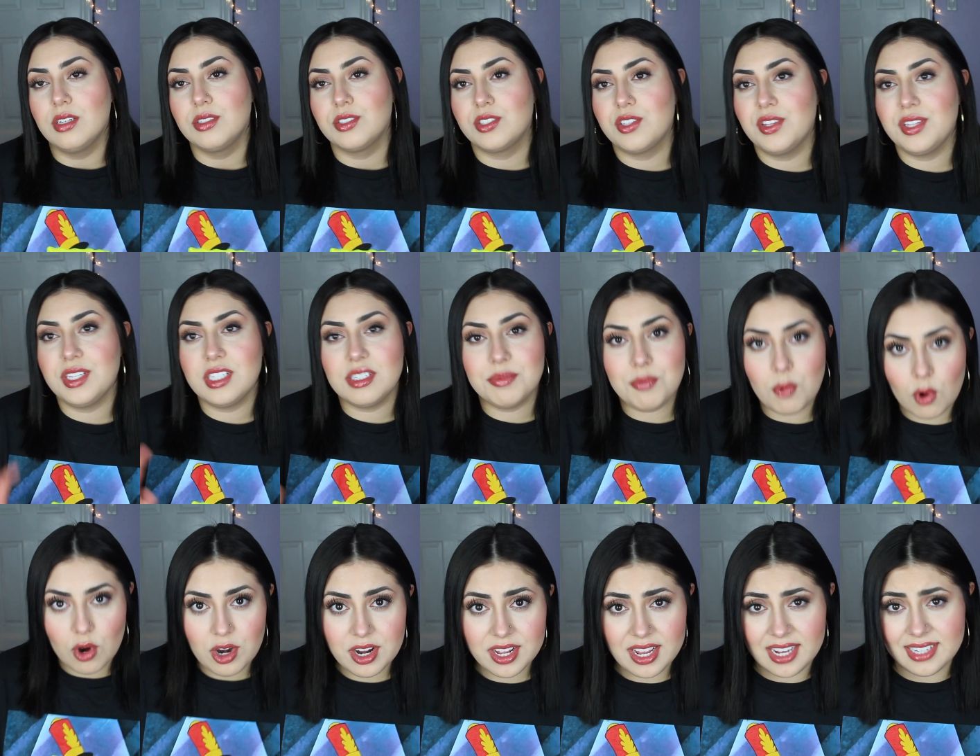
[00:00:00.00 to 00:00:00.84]
So this
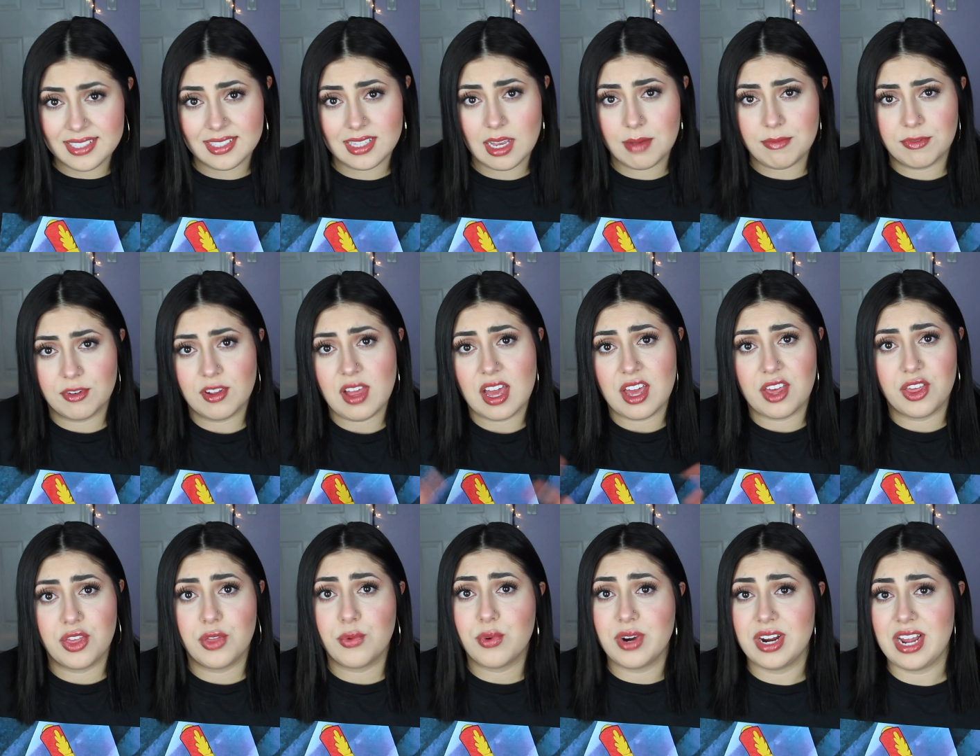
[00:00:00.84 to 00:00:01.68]
morning I slept for
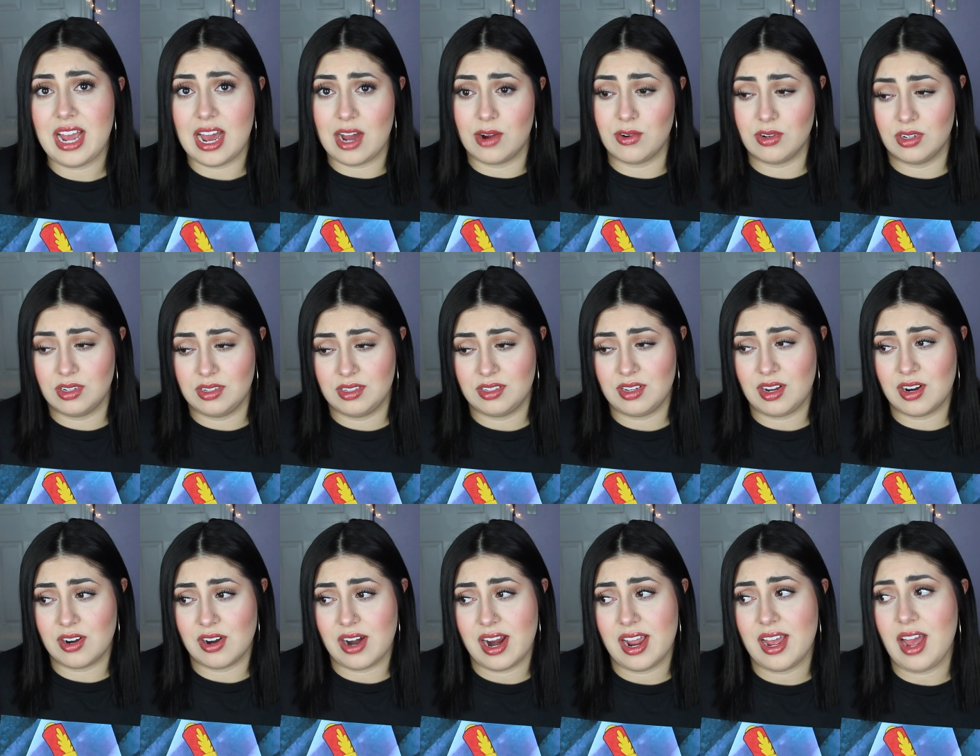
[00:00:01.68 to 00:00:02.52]
like 3 hours,
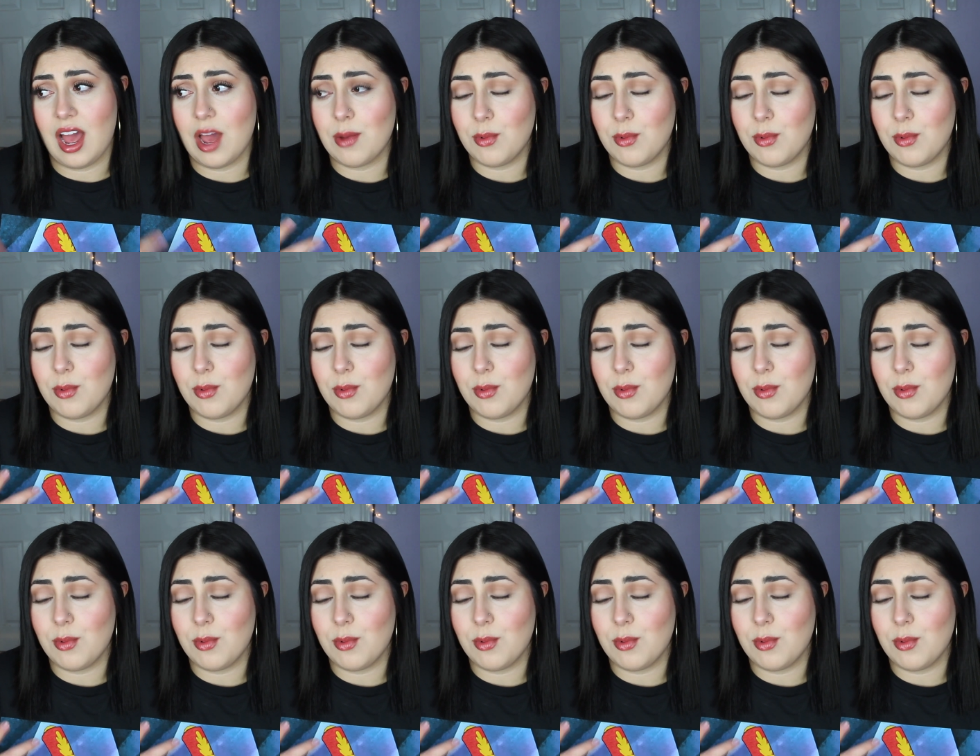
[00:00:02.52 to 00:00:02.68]
all right?